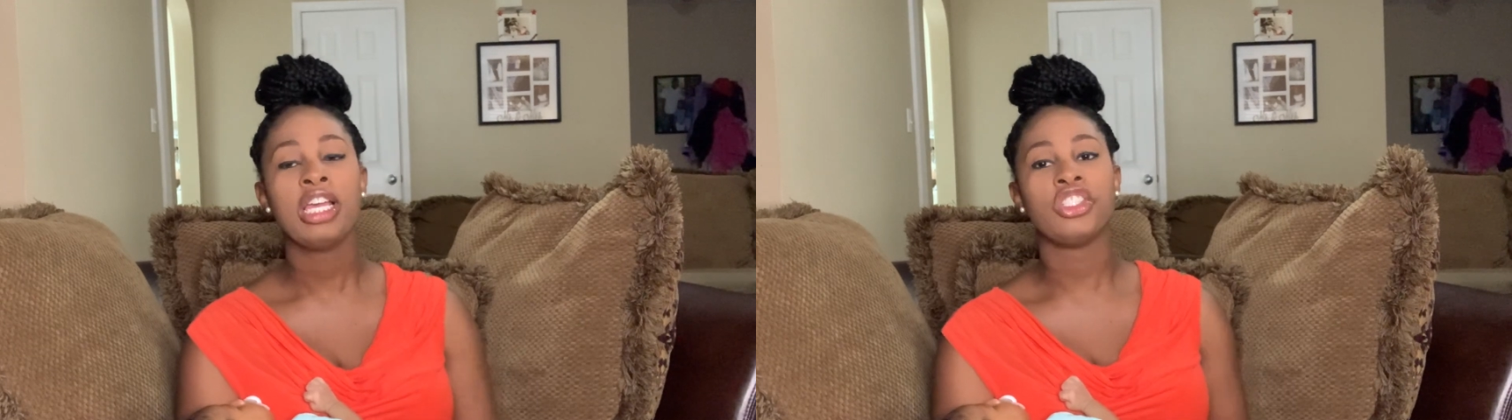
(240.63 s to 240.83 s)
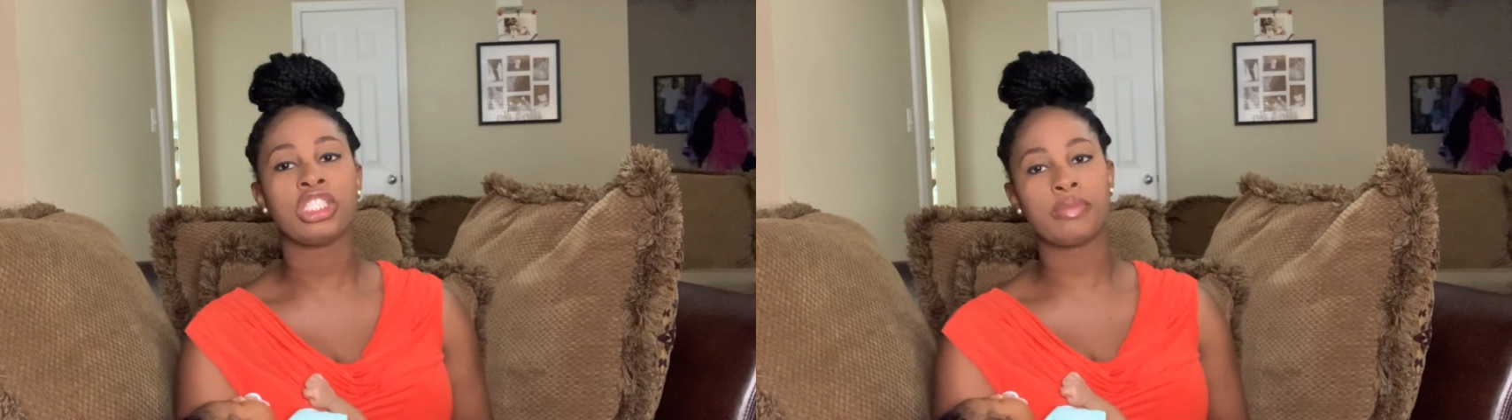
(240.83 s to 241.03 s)

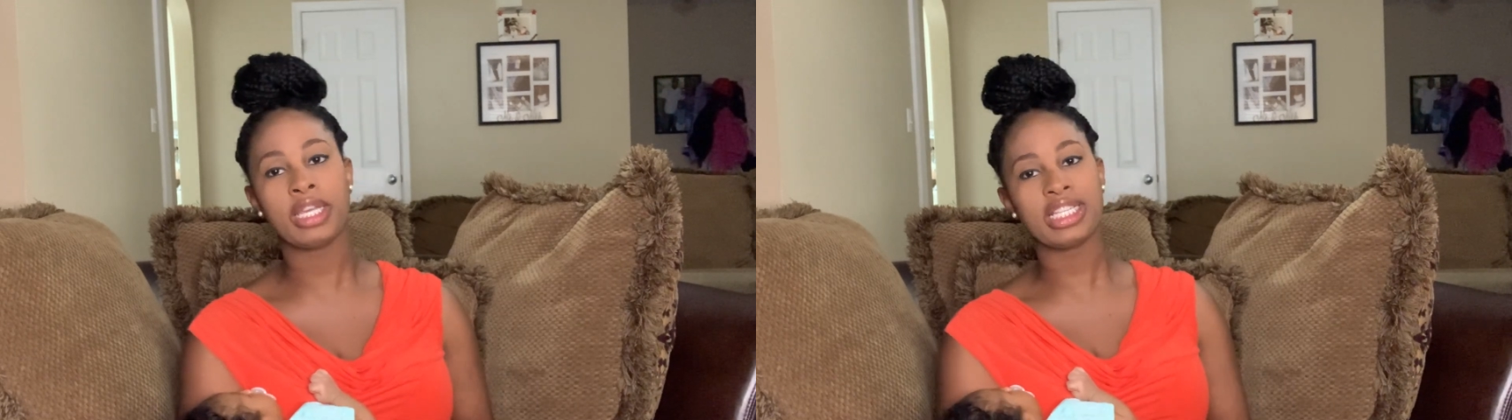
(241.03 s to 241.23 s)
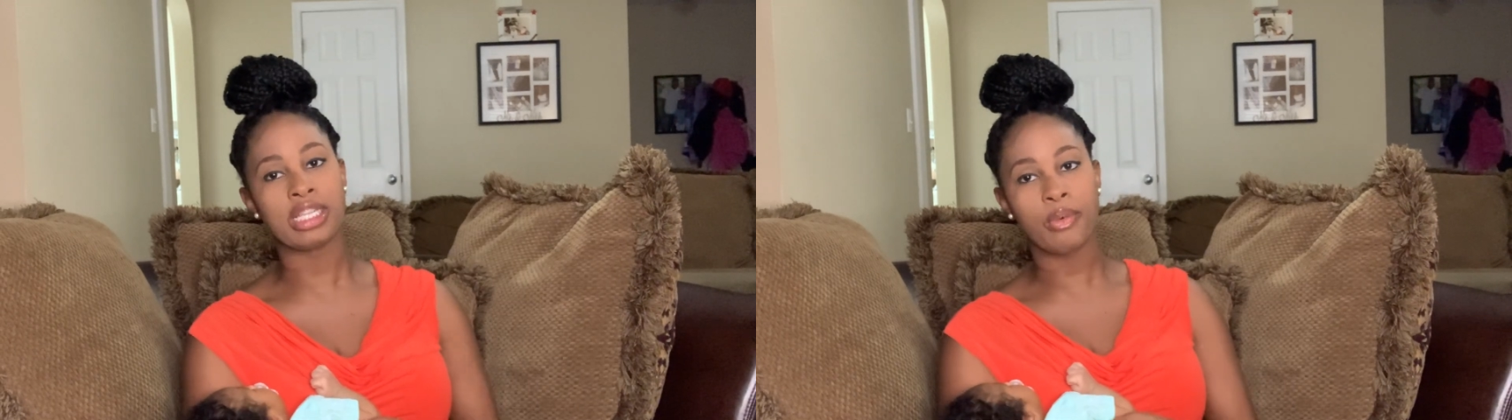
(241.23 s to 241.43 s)
just
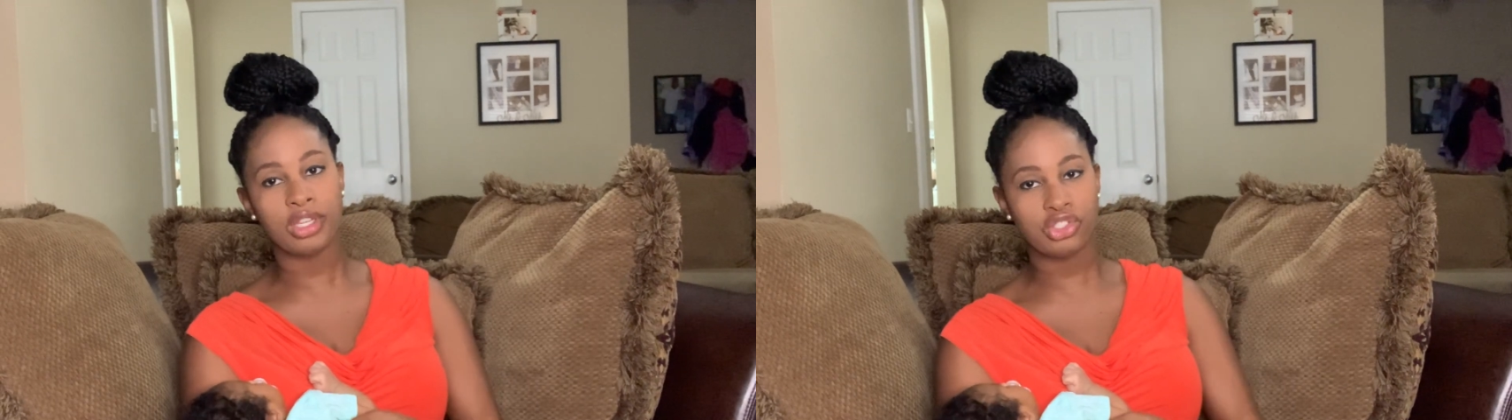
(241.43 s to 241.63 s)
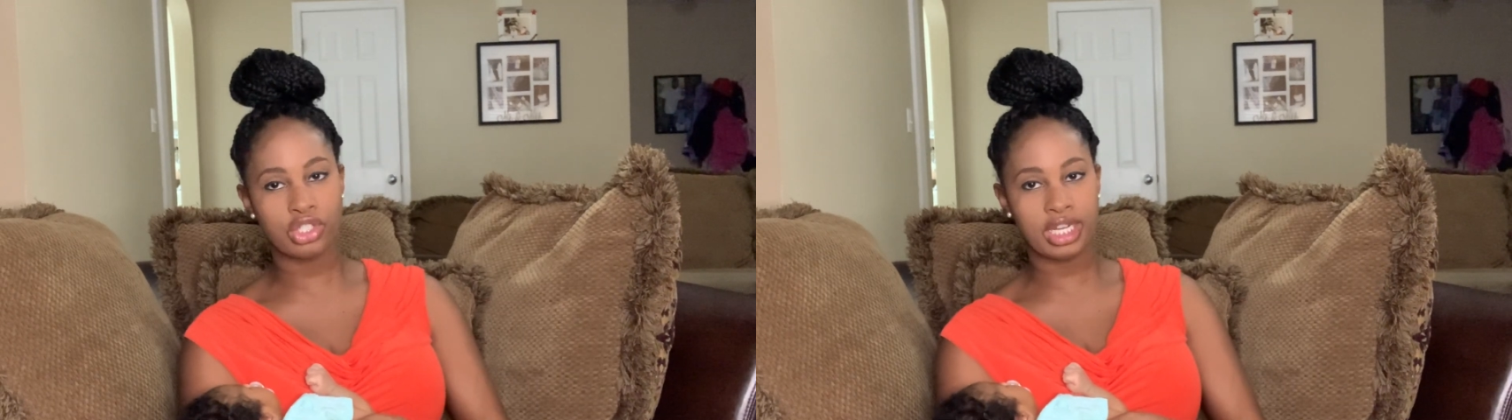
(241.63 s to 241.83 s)
because I
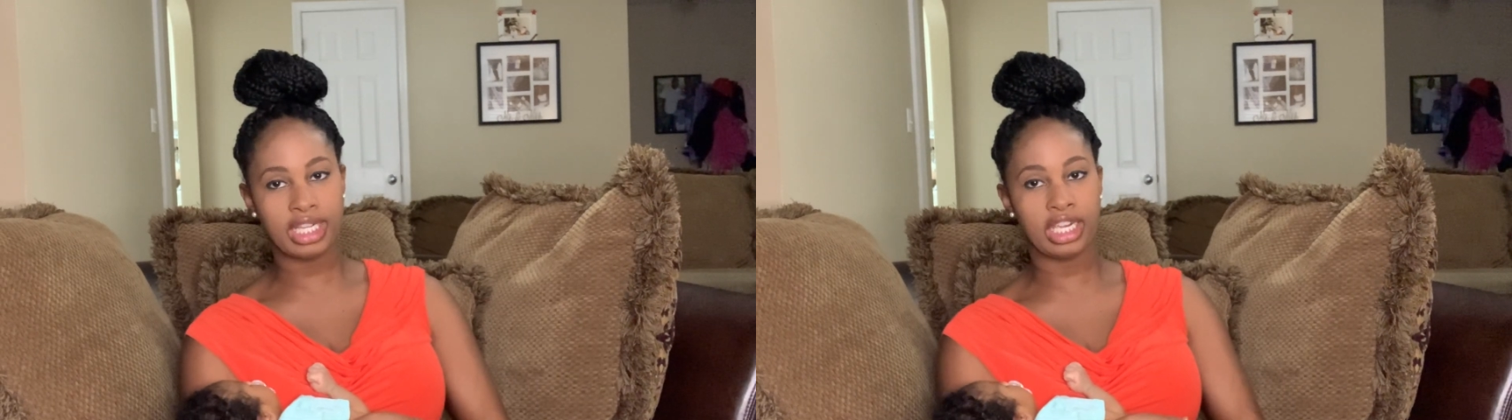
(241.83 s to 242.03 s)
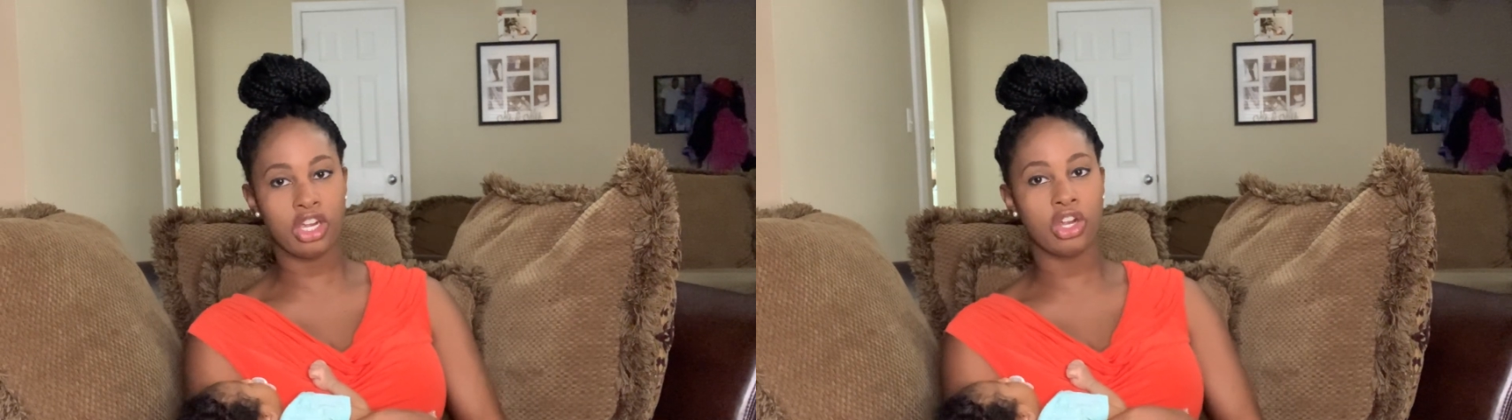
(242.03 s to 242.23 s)
was trying to
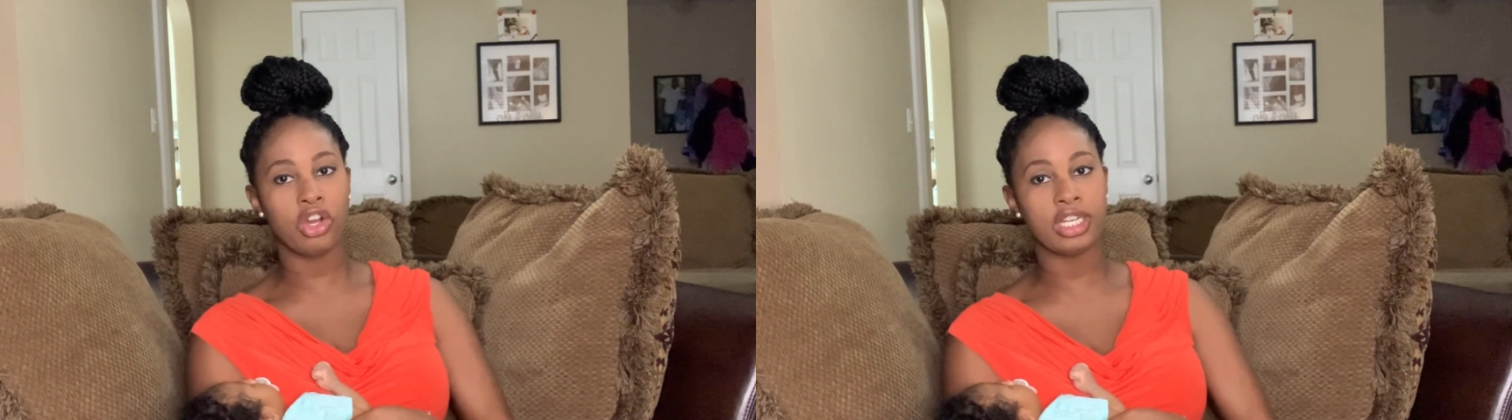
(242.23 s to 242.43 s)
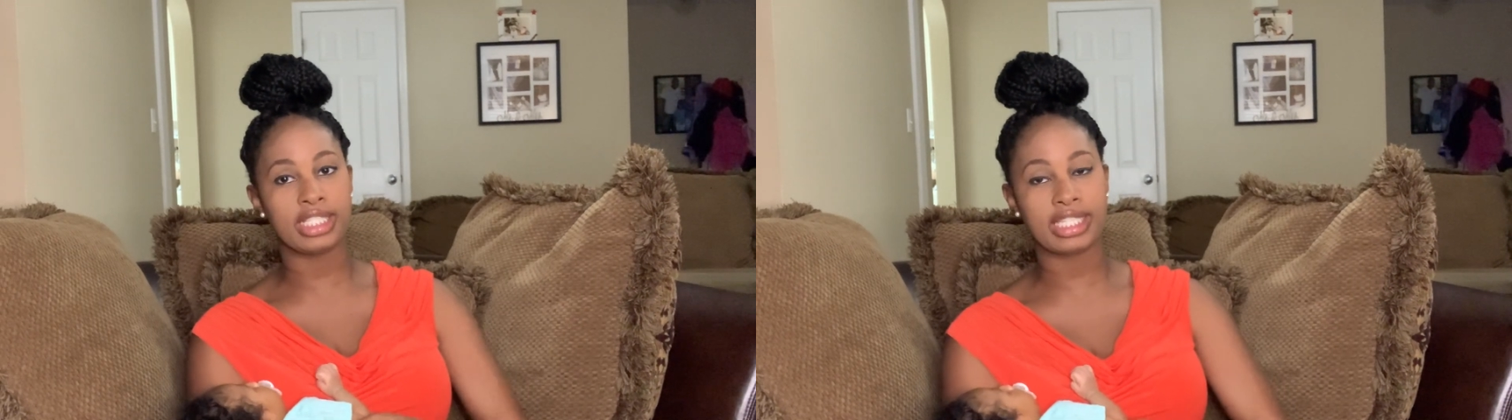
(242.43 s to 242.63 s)
get her
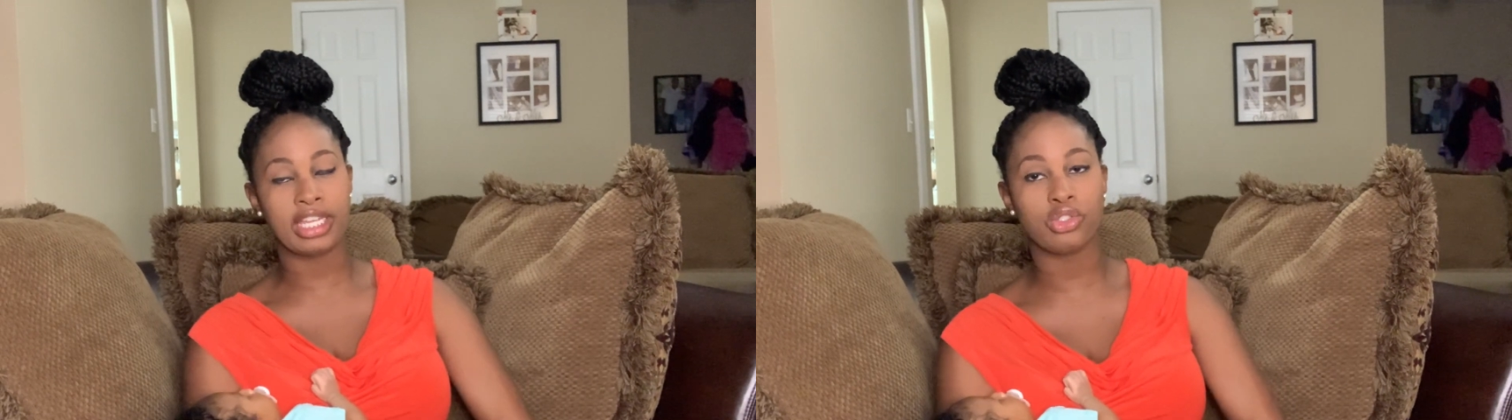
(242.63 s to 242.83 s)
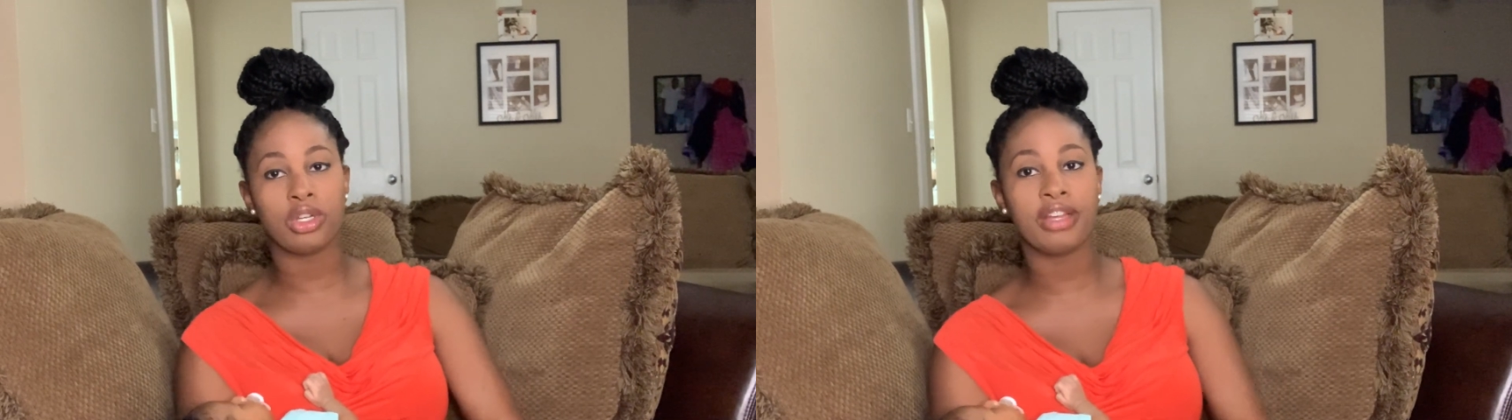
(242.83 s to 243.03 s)
on a
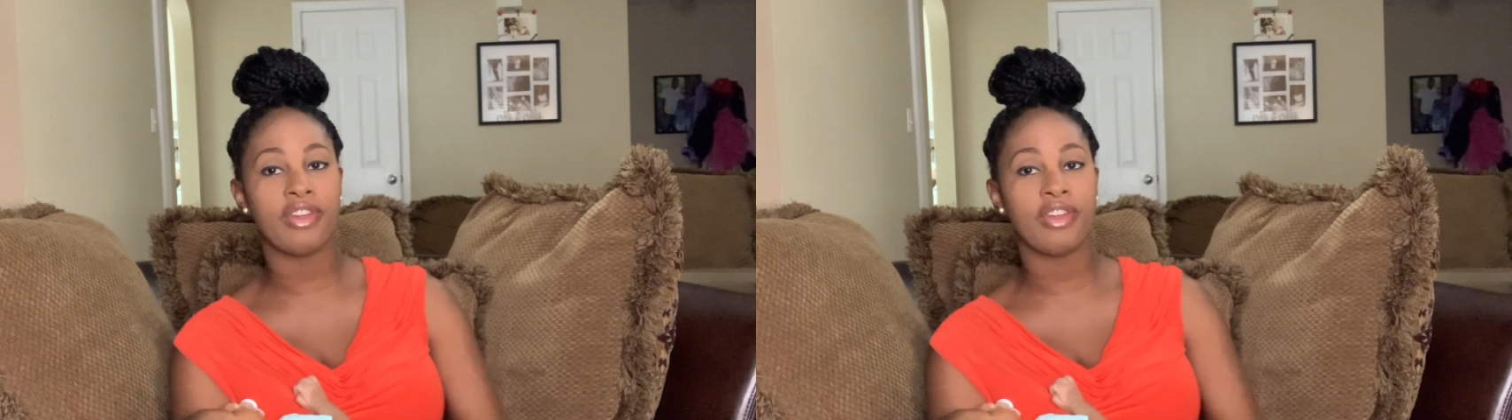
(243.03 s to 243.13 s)
schedule of